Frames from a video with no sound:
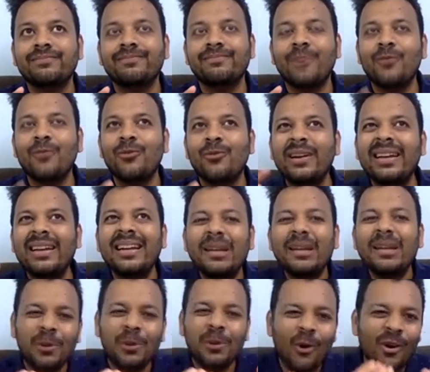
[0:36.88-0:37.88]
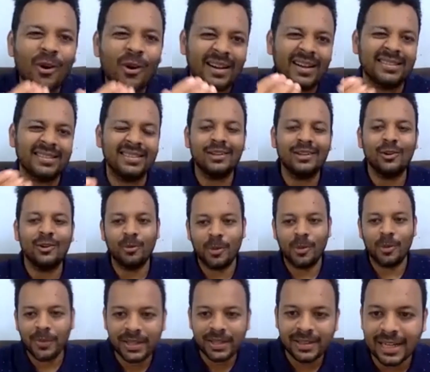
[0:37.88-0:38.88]
of really pure classical
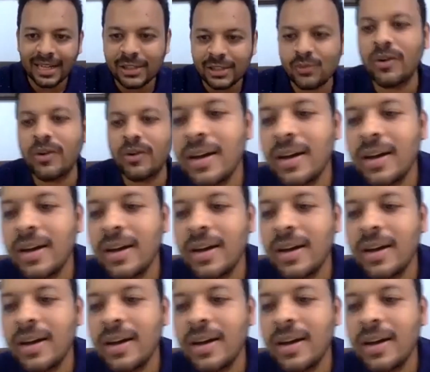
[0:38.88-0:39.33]
homeopathy. And that's what